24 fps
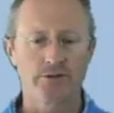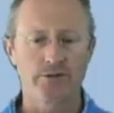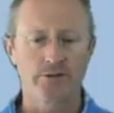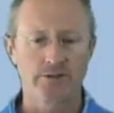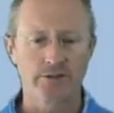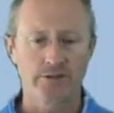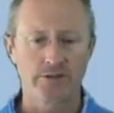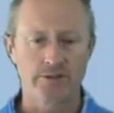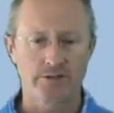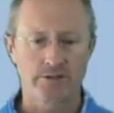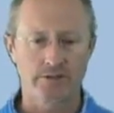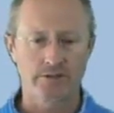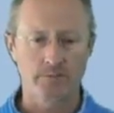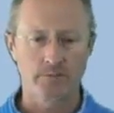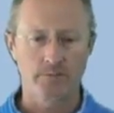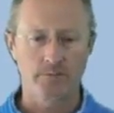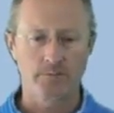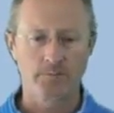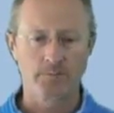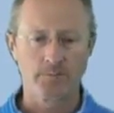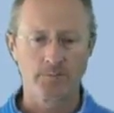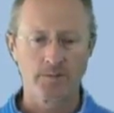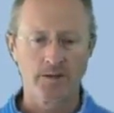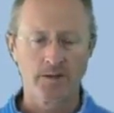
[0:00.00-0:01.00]
system,
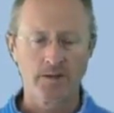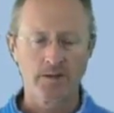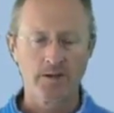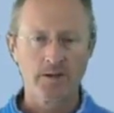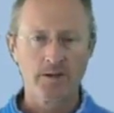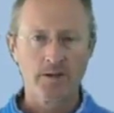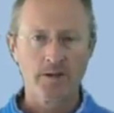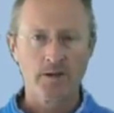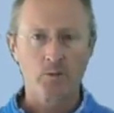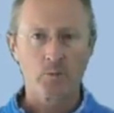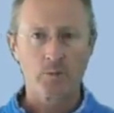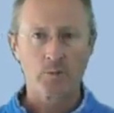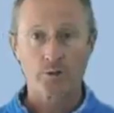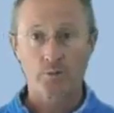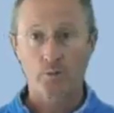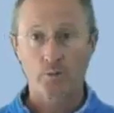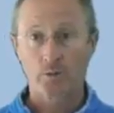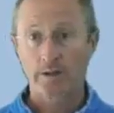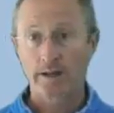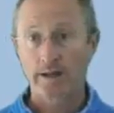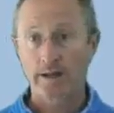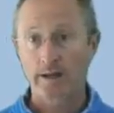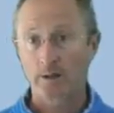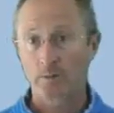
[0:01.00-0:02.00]
which
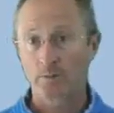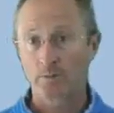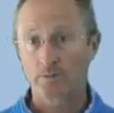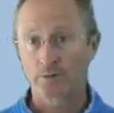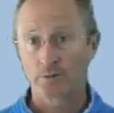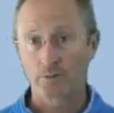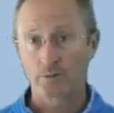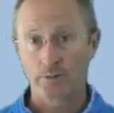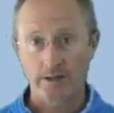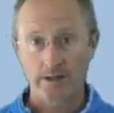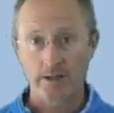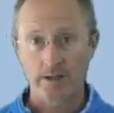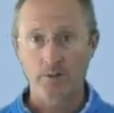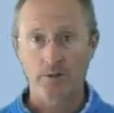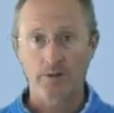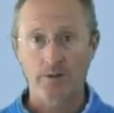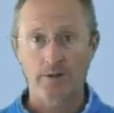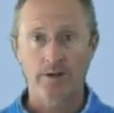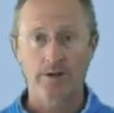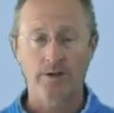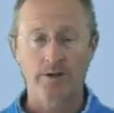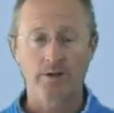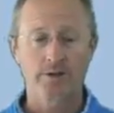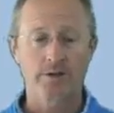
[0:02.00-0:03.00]
will help to inhibit
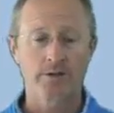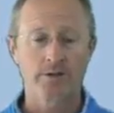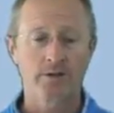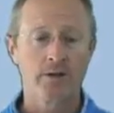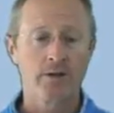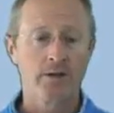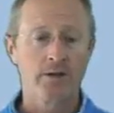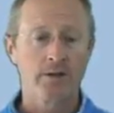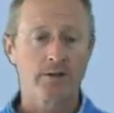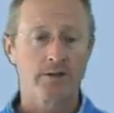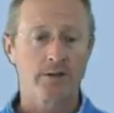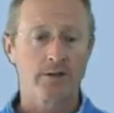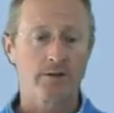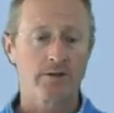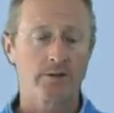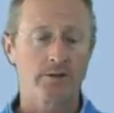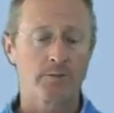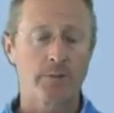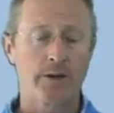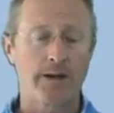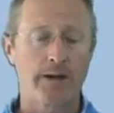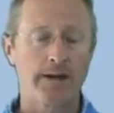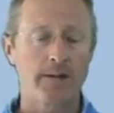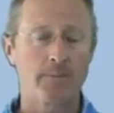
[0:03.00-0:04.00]
those
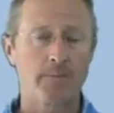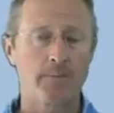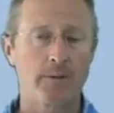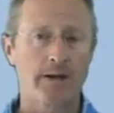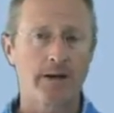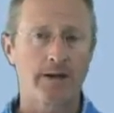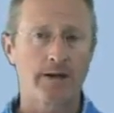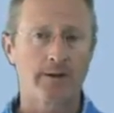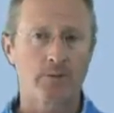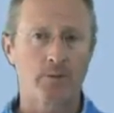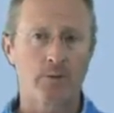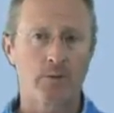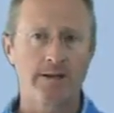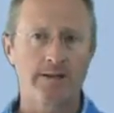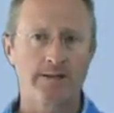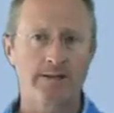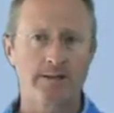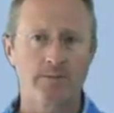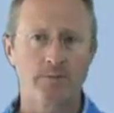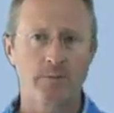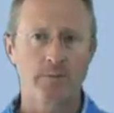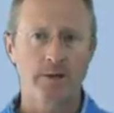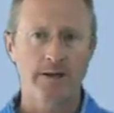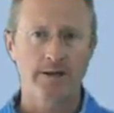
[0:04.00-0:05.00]
pain pathways
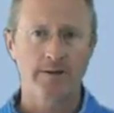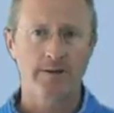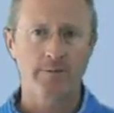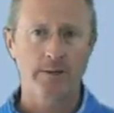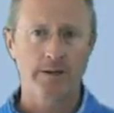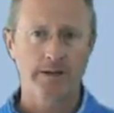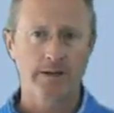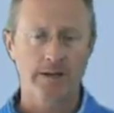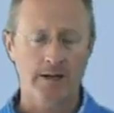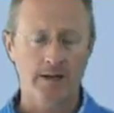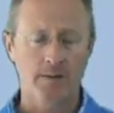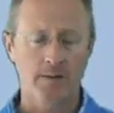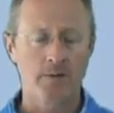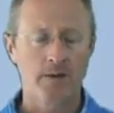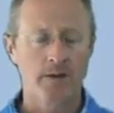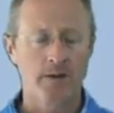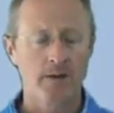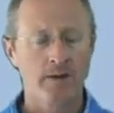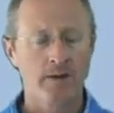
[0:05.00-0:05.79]
that may have become